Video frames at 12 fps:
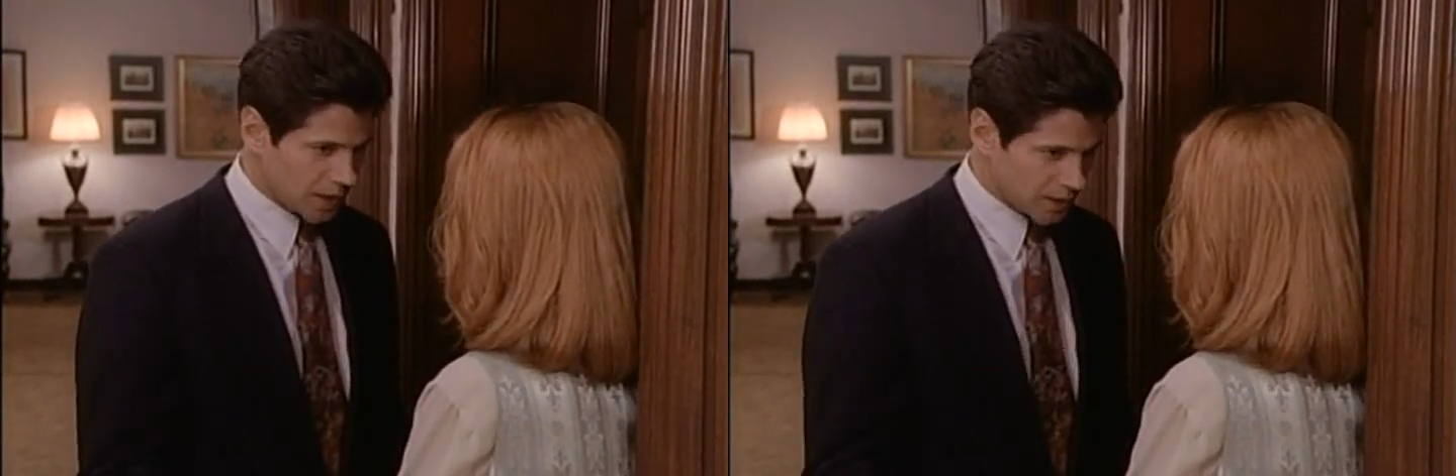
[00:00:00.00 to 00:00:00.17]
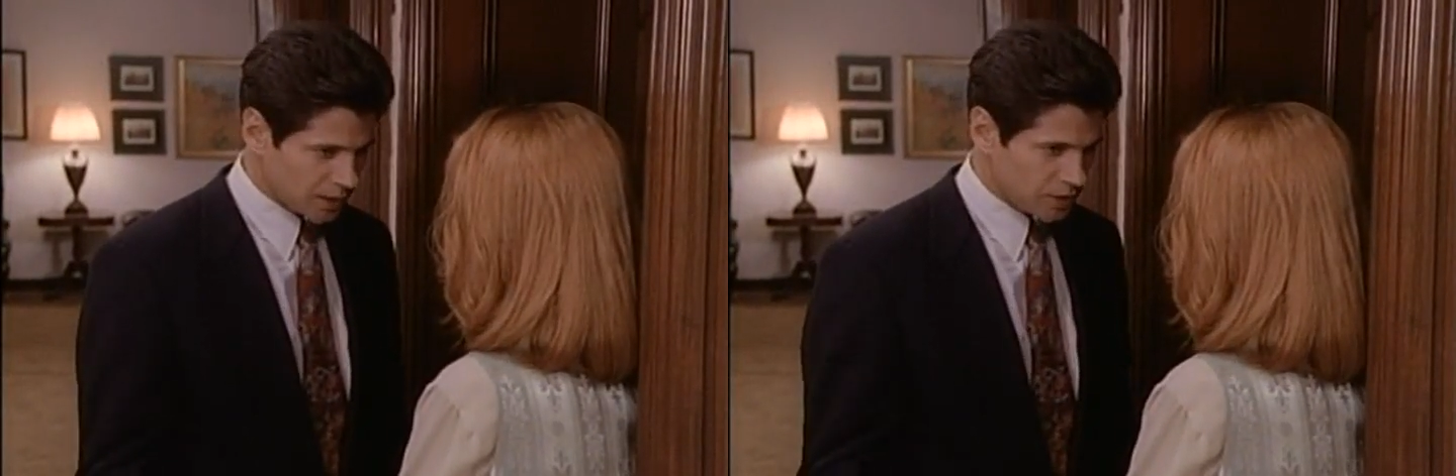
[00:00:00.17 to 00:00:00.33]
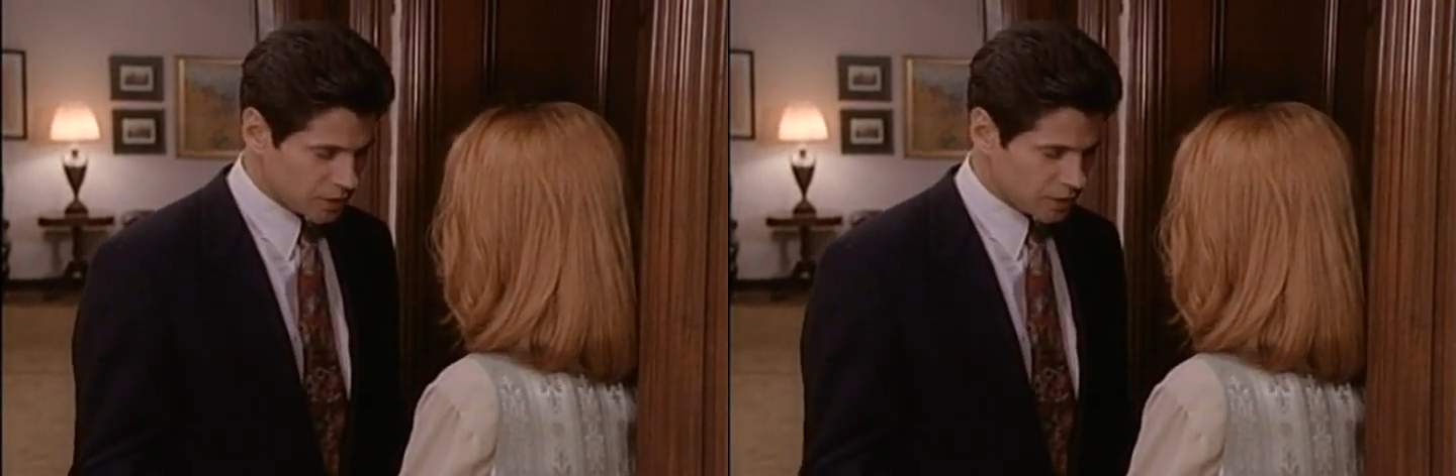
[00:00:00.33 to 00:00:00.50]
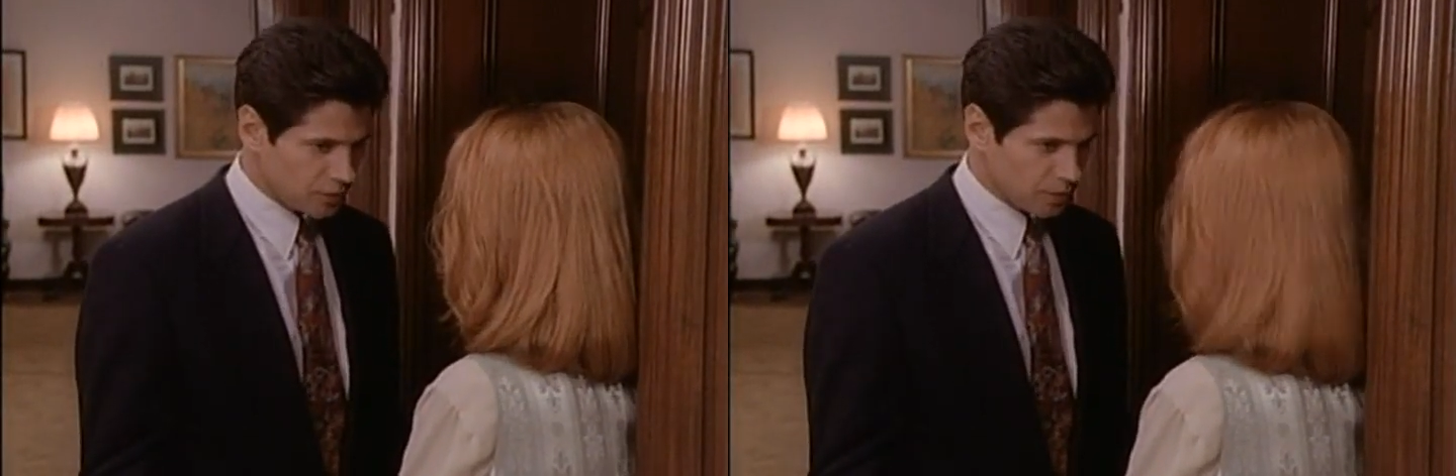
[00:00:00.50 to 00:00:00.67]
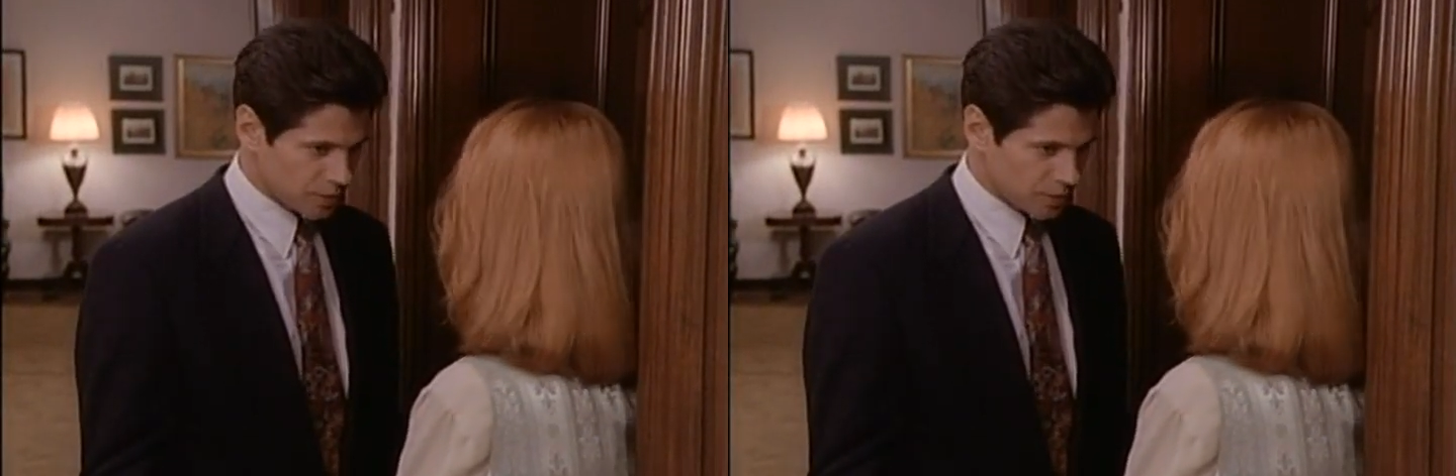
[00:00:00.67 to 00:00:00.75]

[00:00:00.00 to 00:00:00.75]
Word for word: I need you to do